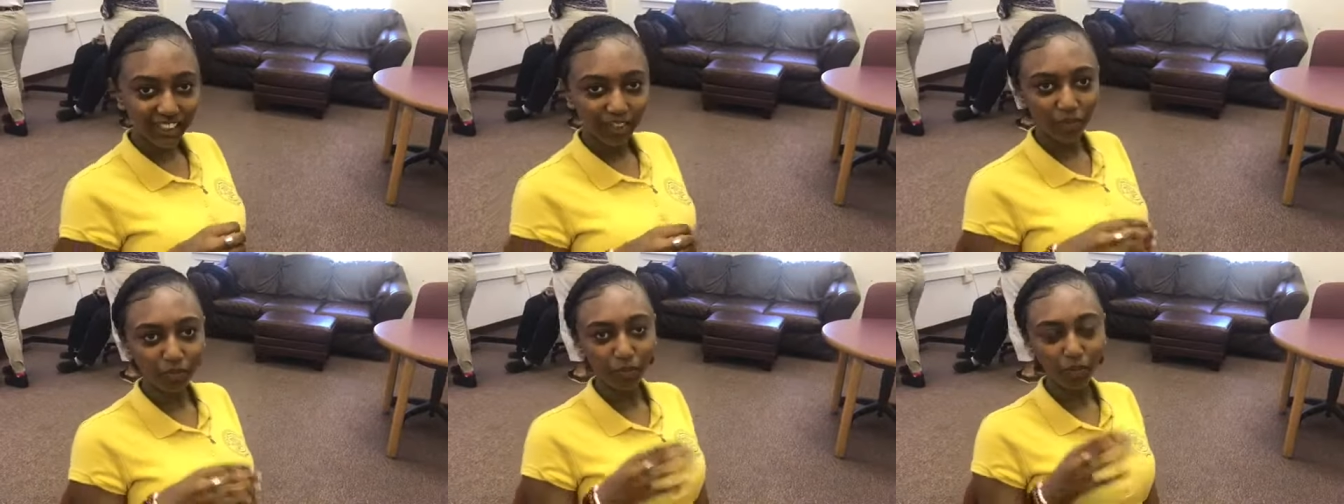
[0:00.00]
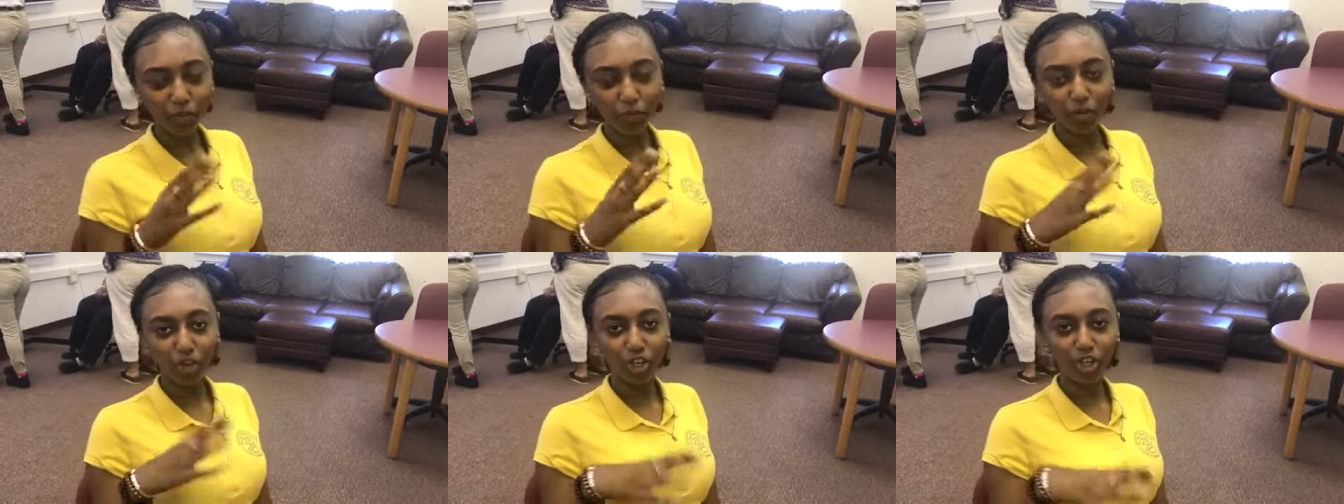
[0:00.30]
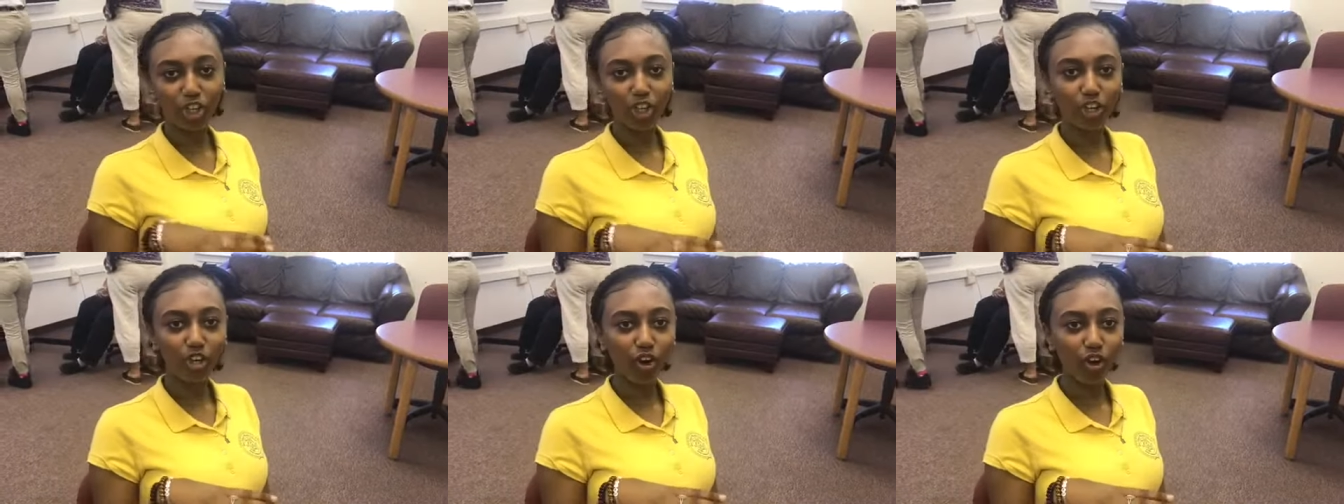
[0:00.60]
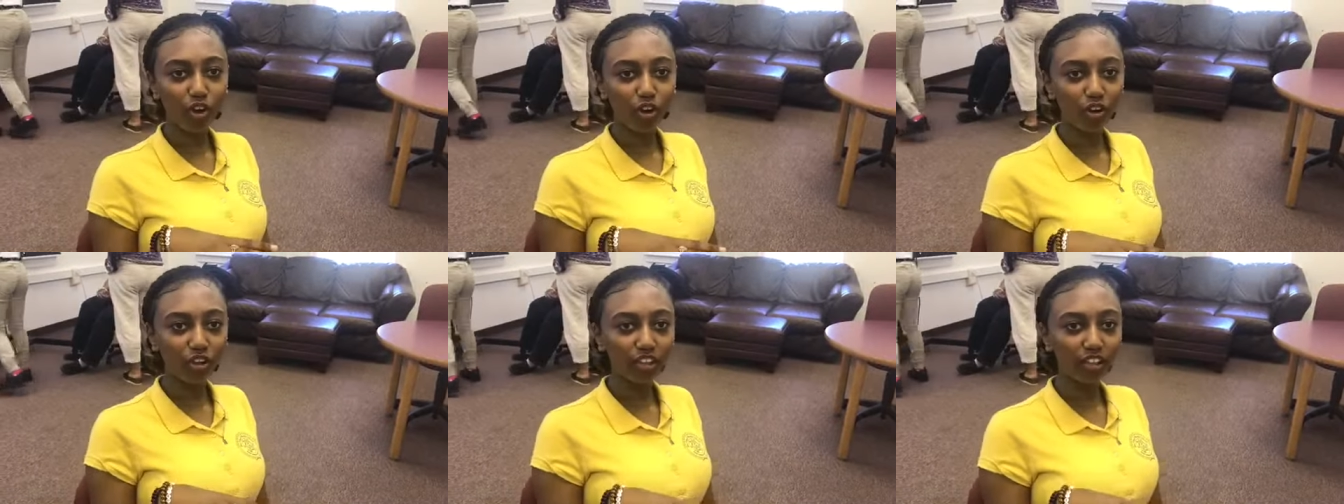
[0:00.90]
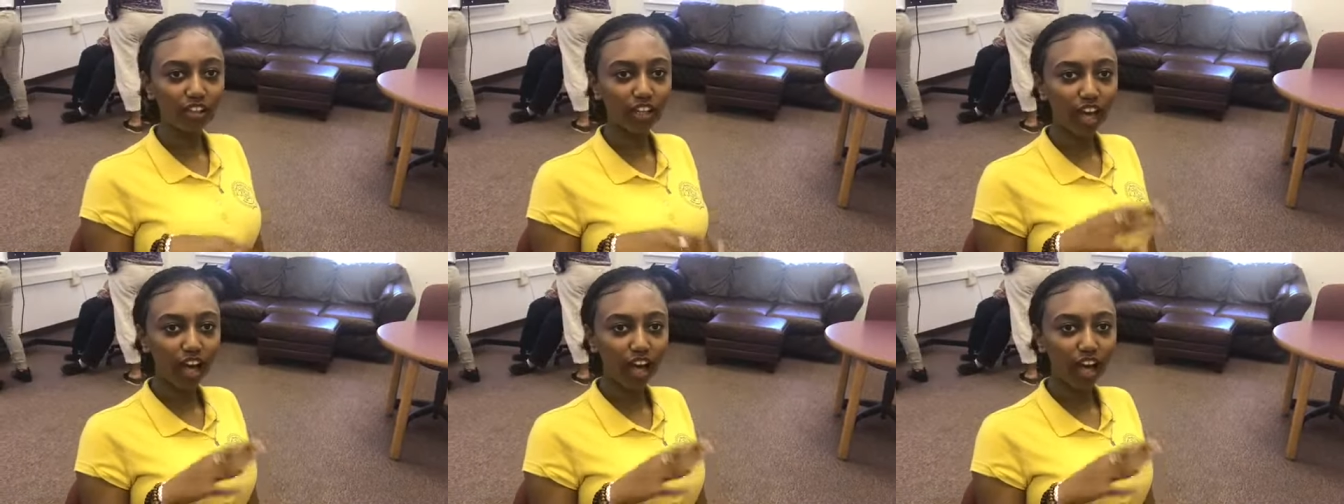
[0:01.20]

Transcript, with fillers: We're working on the